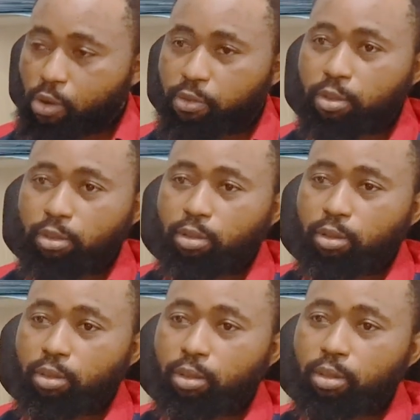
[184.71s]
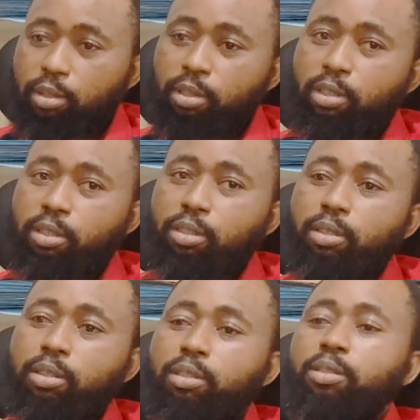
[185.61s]
Of course, it is
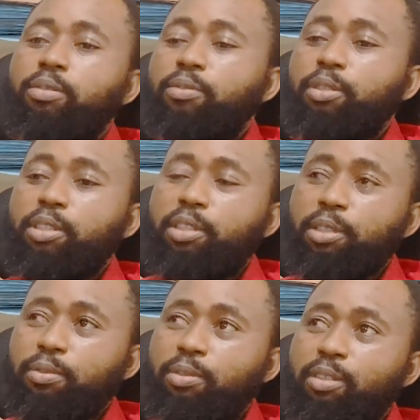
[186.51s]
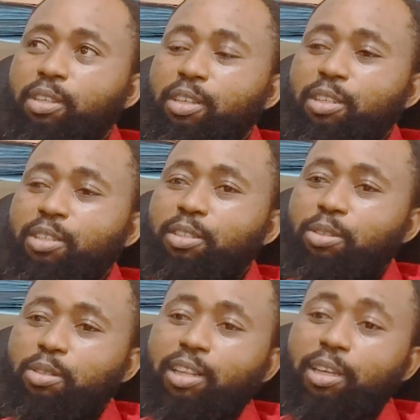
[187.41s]
very safe.
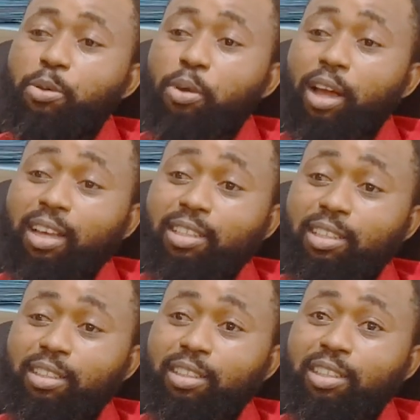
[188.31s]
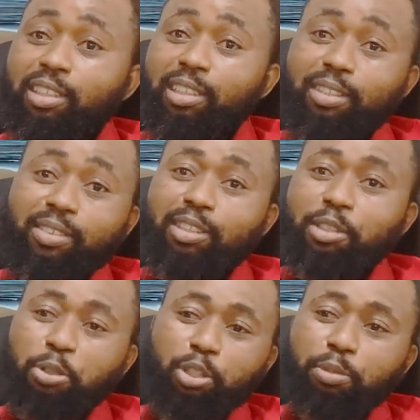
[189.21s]
It's just like you asking, is
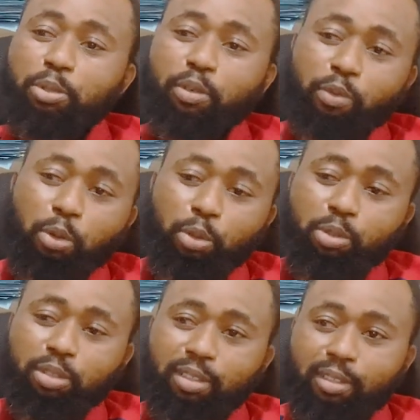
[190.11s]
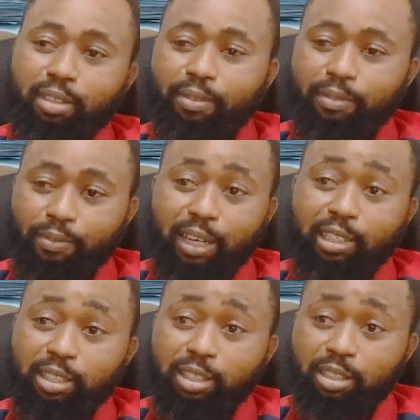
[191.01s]
the judgment of court
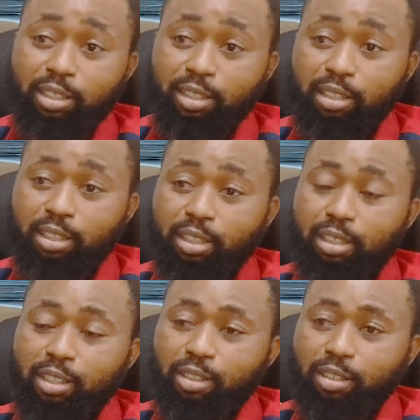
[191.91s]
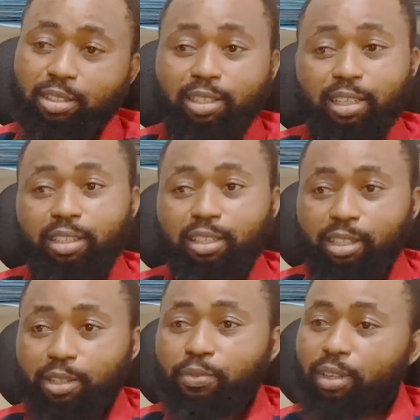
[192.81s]
valid? Understand?
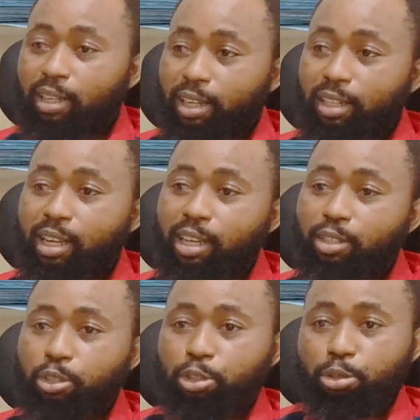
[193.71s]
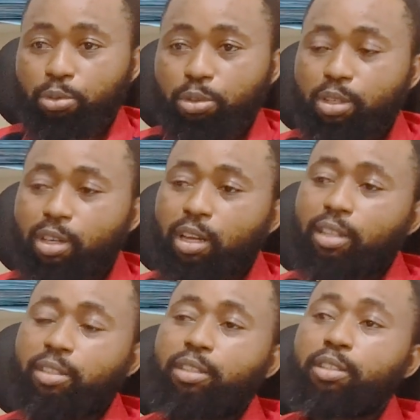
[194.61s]
If a land has issue
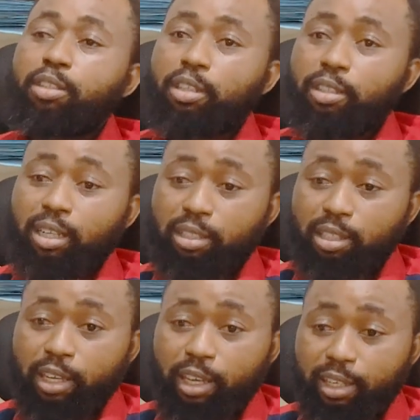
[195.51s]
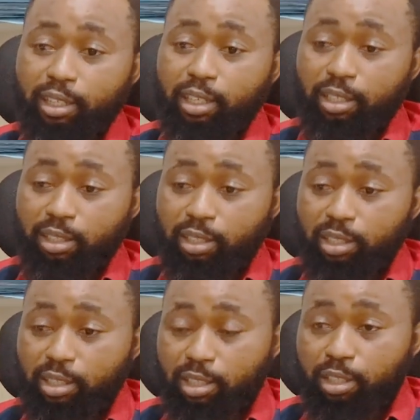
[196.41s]
and then there's an
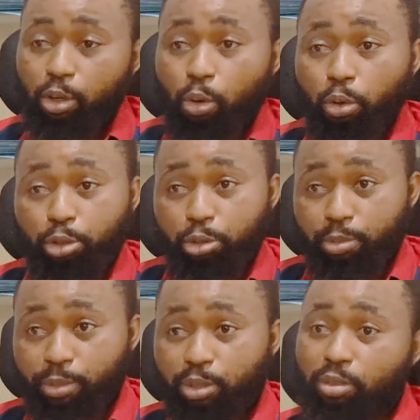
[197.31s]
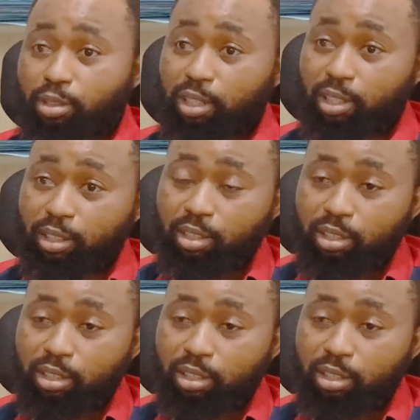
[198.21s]
existing court judgment on the land,